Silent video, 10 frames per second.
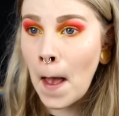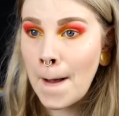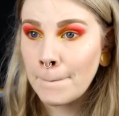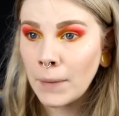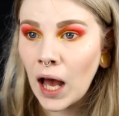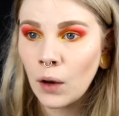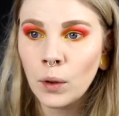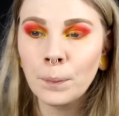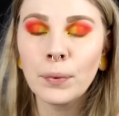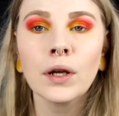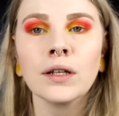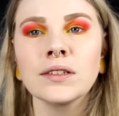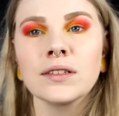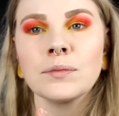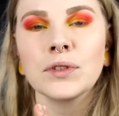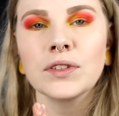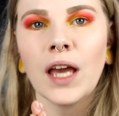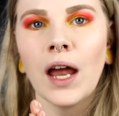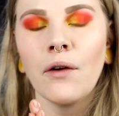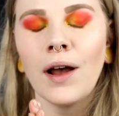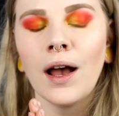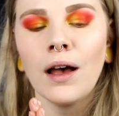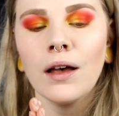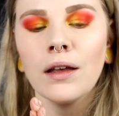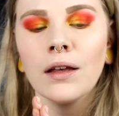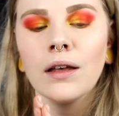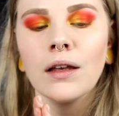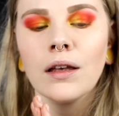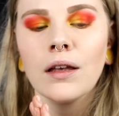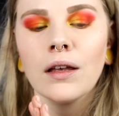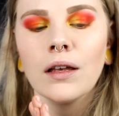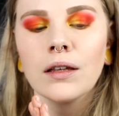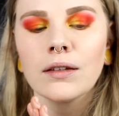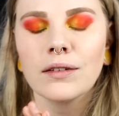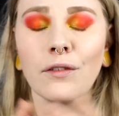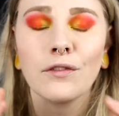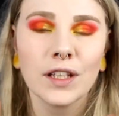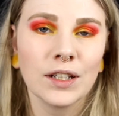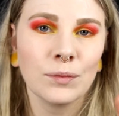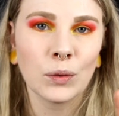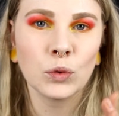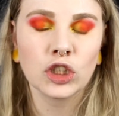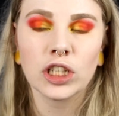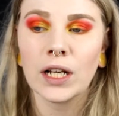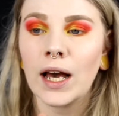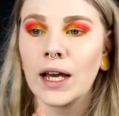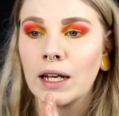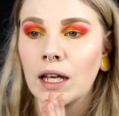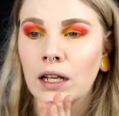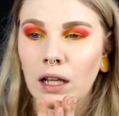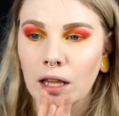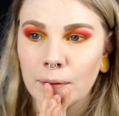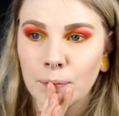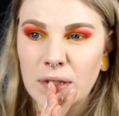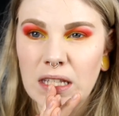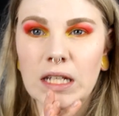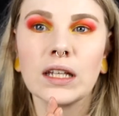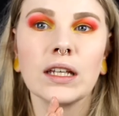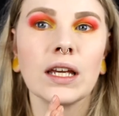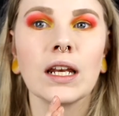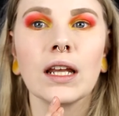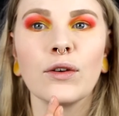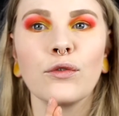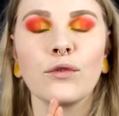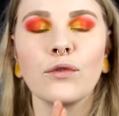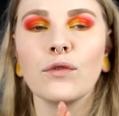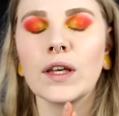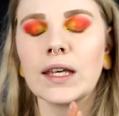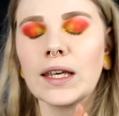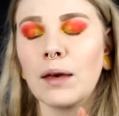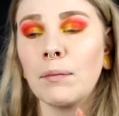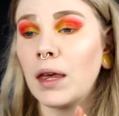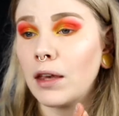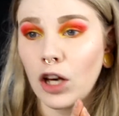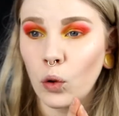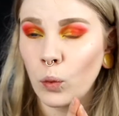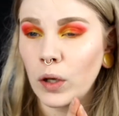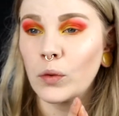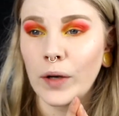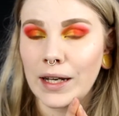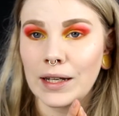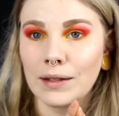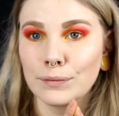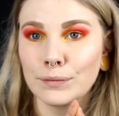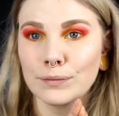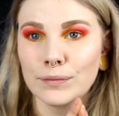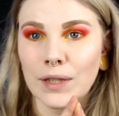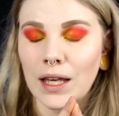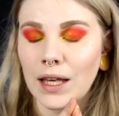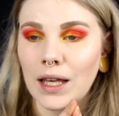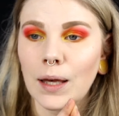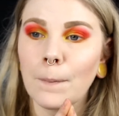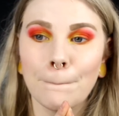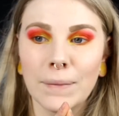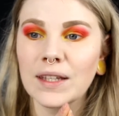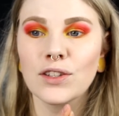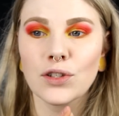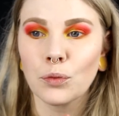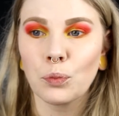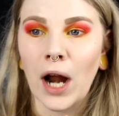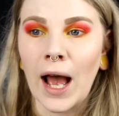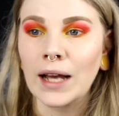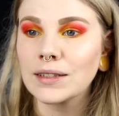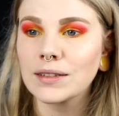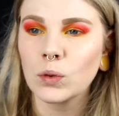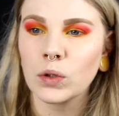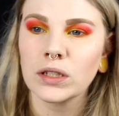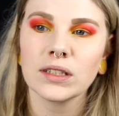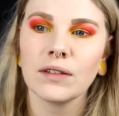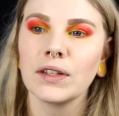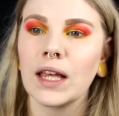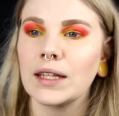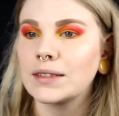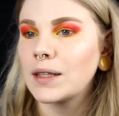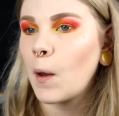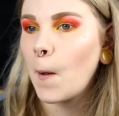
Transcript: um, I will put on some mascara, something in my waterline and a lipstick and I think I may go with red. Big surprise or something else